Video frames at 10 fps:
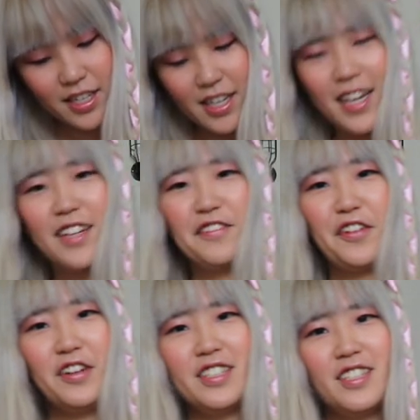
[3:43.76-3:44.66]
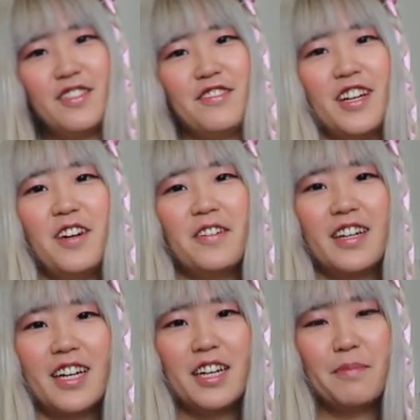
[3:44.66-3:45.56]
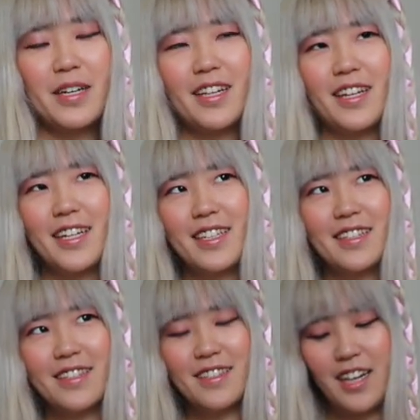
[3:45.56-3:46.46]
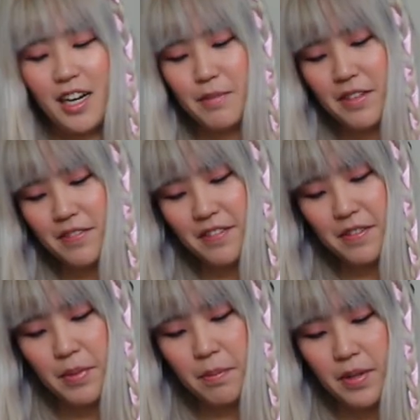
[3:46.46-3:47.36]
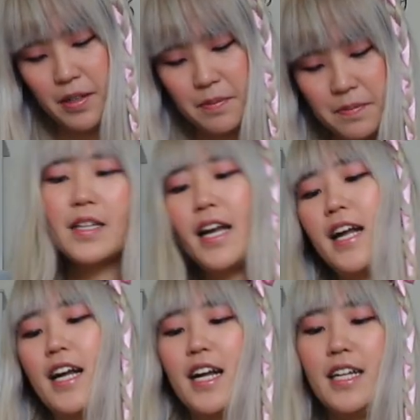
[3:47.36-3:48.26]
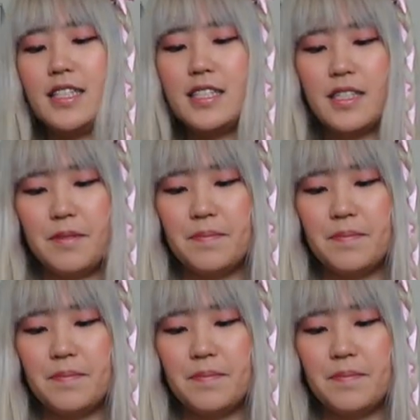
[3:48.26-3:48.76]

And of course there's Ryewook, my like, not my favorite member. And